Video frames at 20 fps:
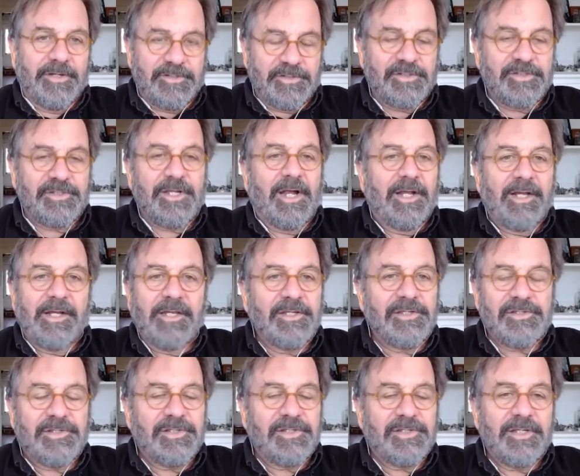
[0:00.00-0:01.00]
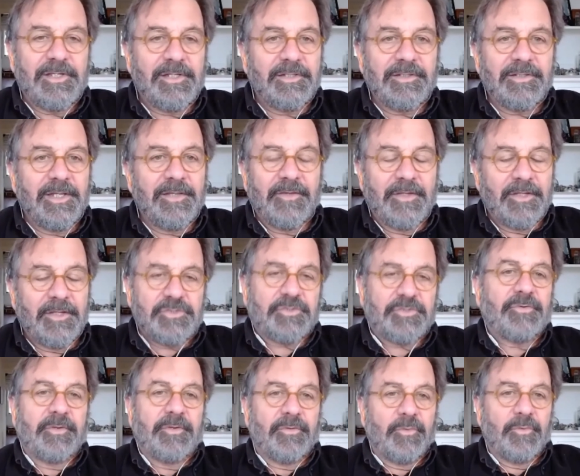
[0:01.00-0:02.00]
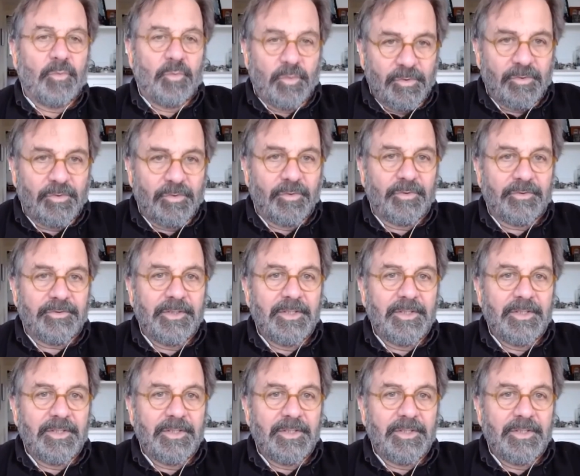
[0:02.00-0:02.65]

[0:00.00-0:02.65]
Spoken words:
societies in the history of the world.